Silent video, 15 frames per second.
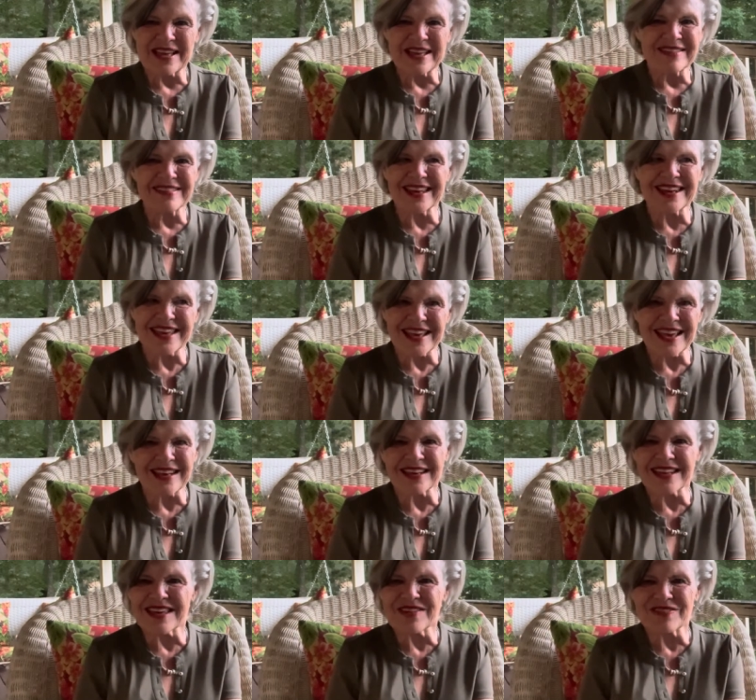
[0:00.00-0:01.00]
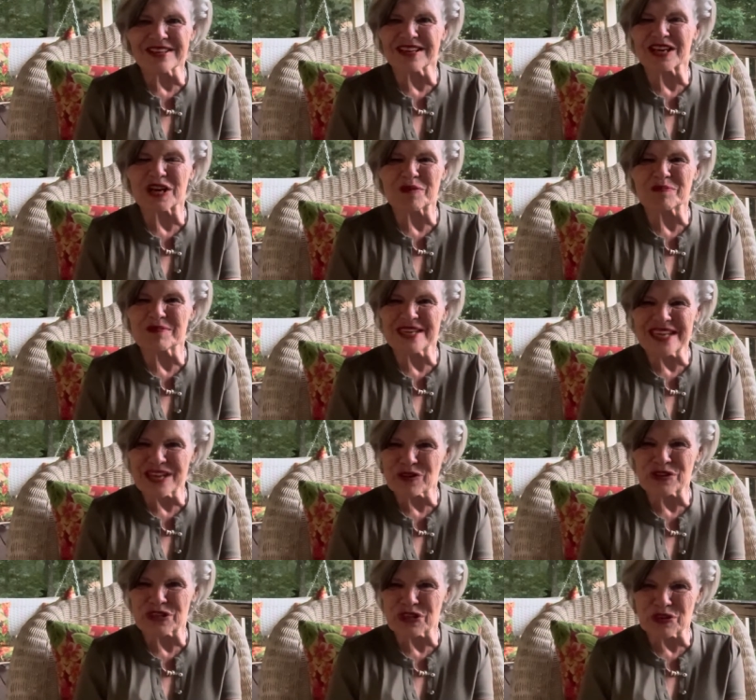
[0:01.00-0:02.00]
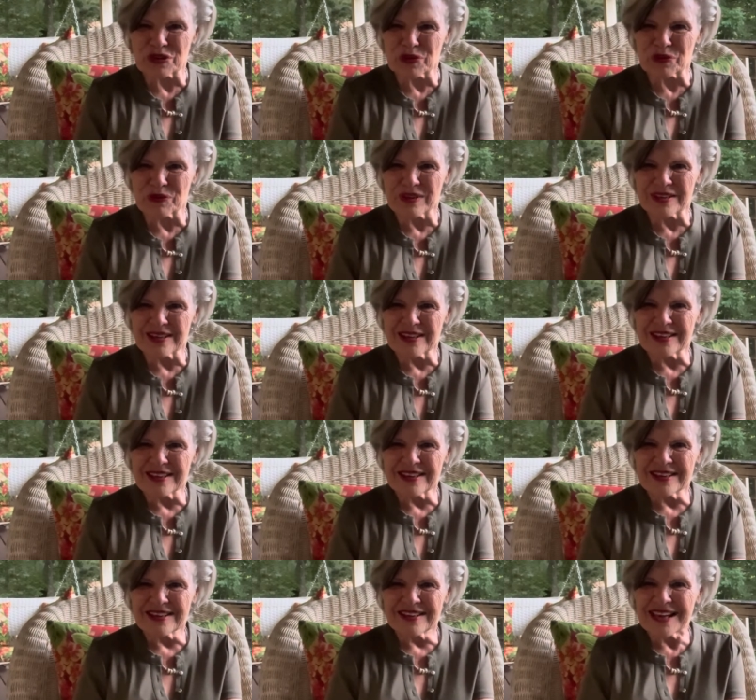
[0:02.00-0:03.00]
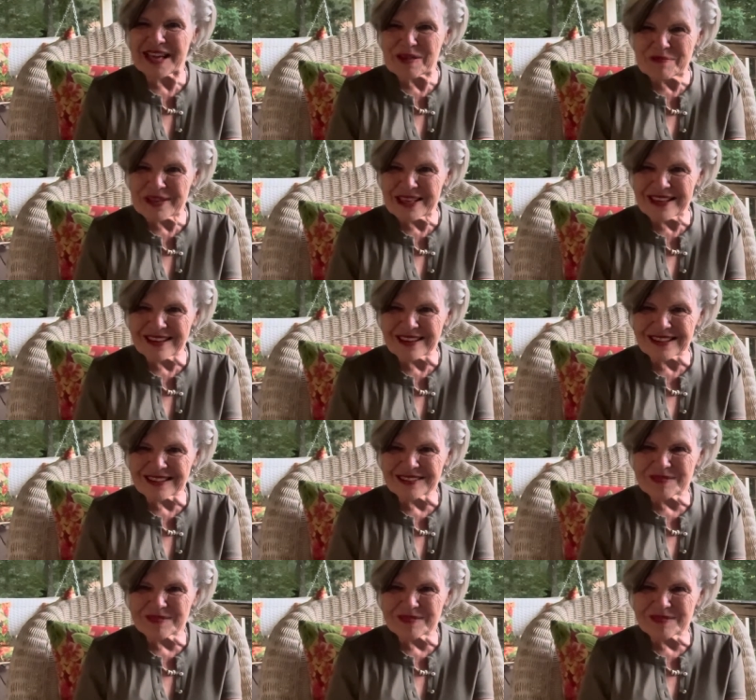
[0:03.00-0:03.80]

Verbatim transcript: that he can't even come near you. Amen?